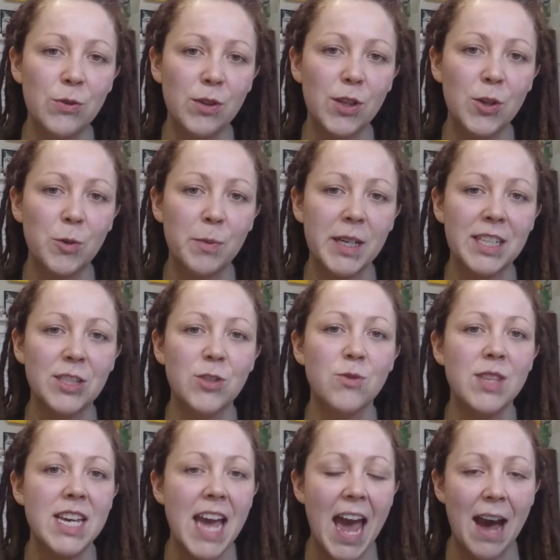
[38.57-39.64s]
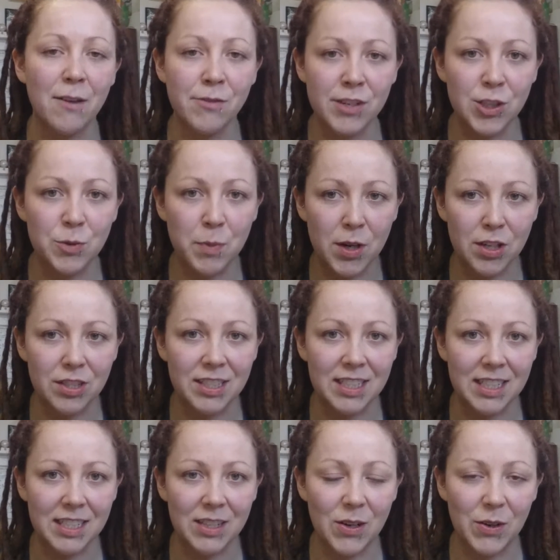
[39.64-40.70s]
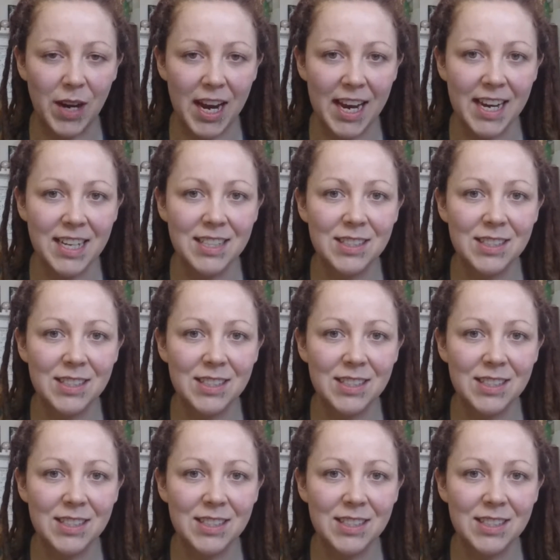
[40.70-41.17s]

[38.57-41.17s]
hula hooping to the average person, okay?